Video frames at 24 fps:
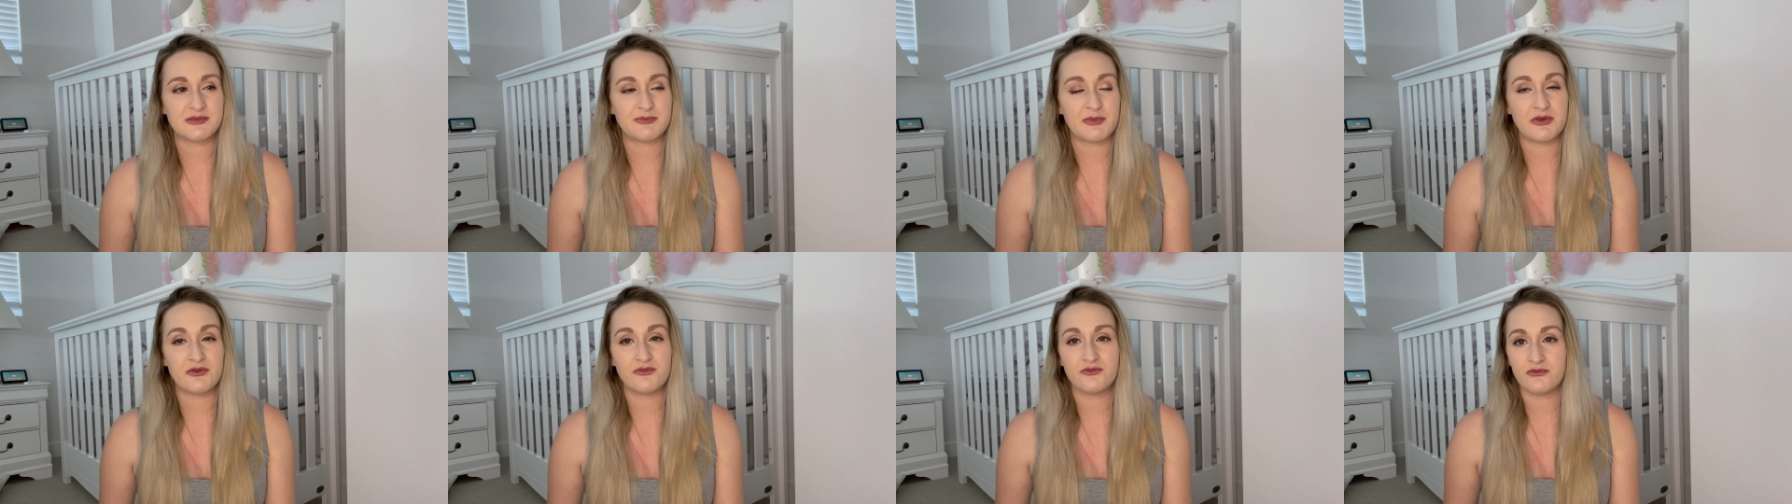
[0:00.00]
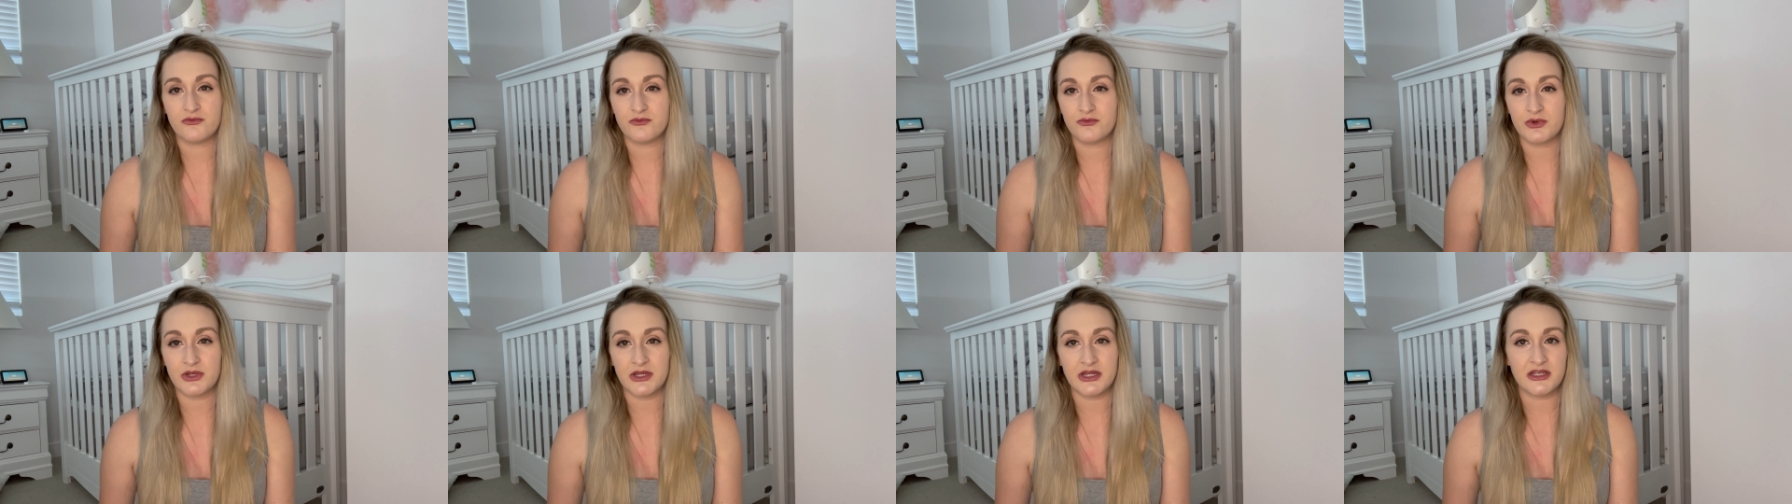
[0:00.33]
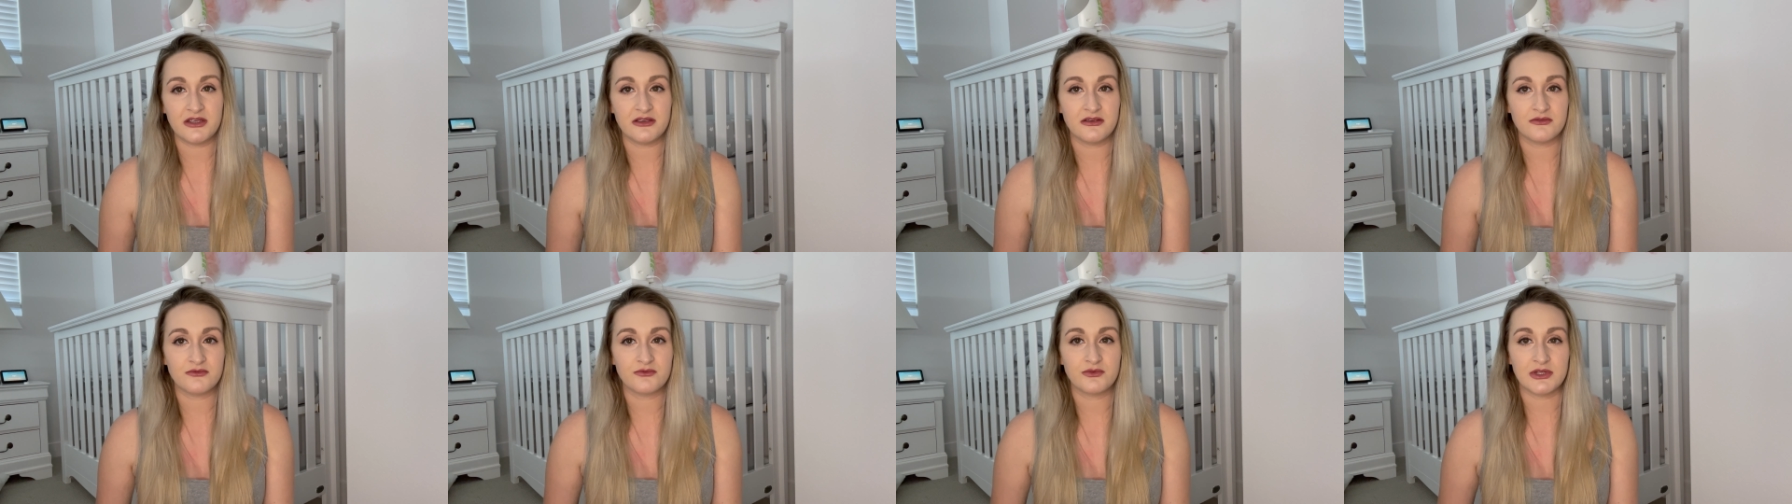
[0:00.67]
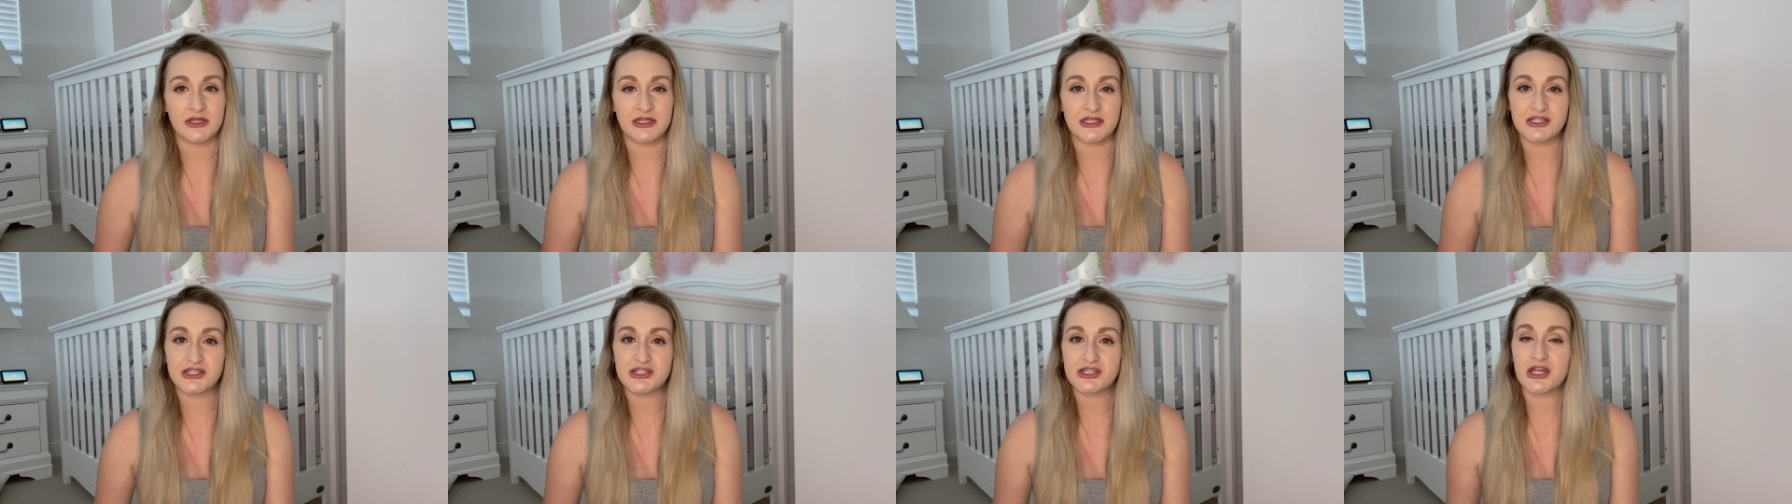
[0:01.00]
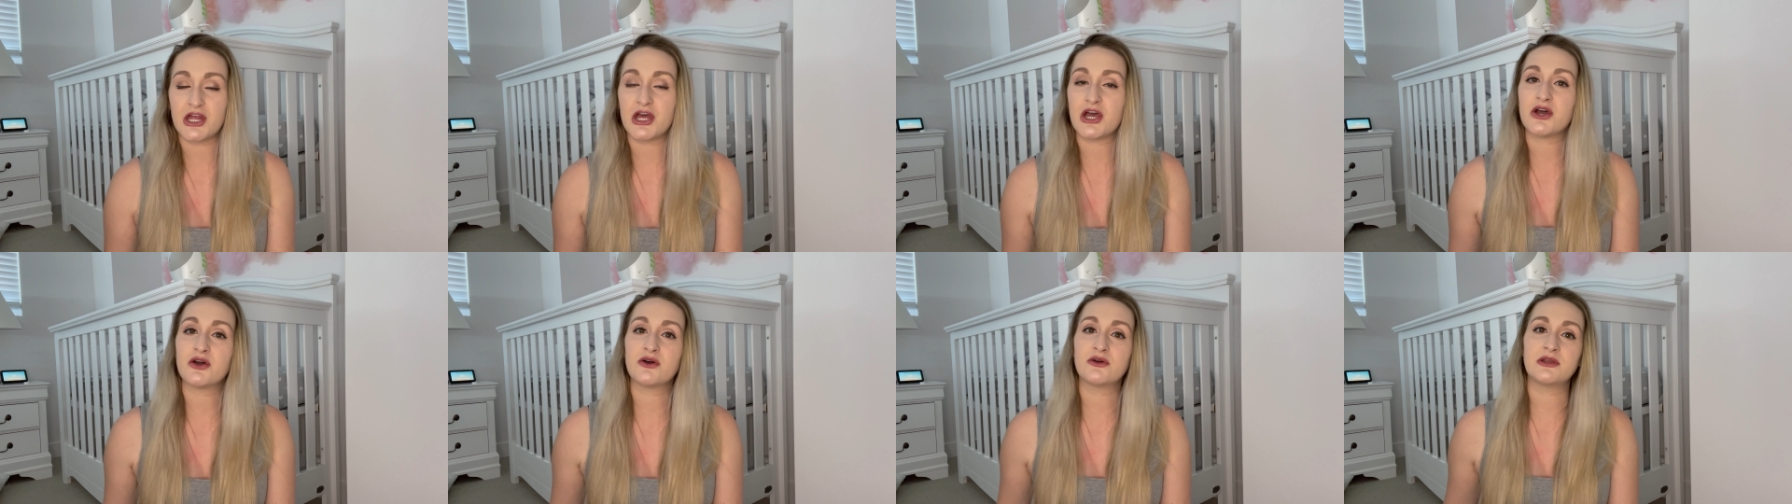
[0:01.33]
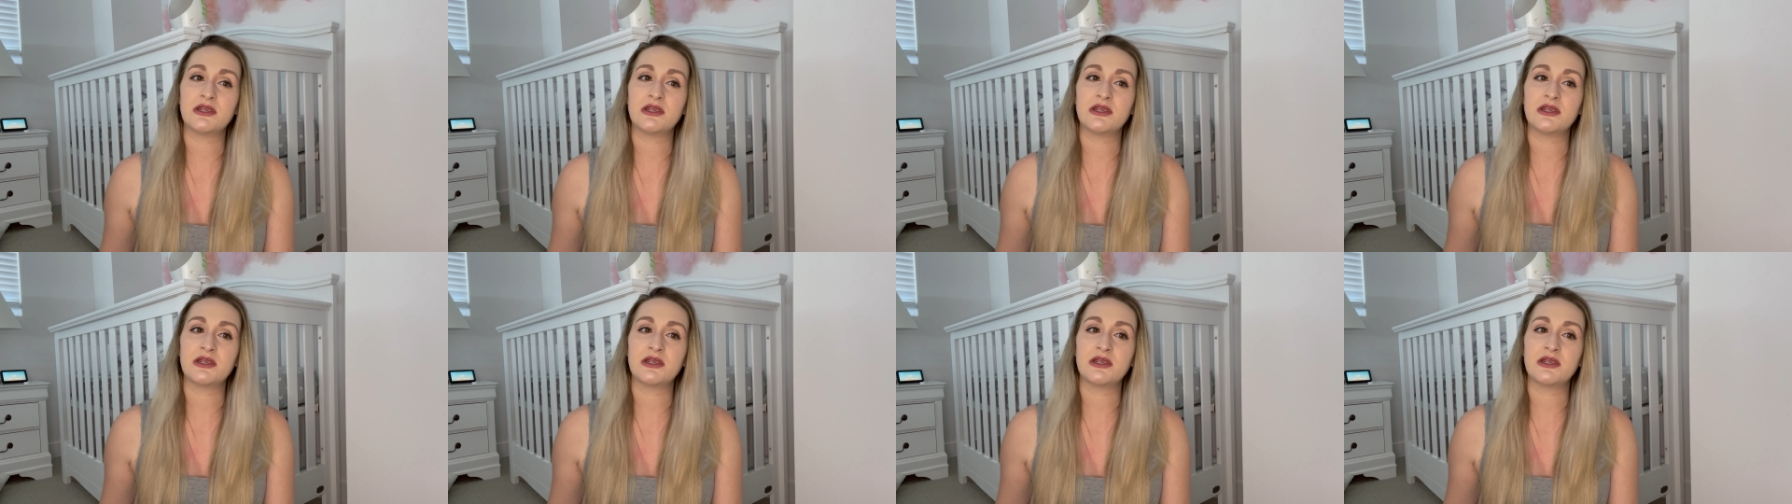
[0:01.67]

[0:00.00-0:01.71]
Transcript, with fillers: been really slow,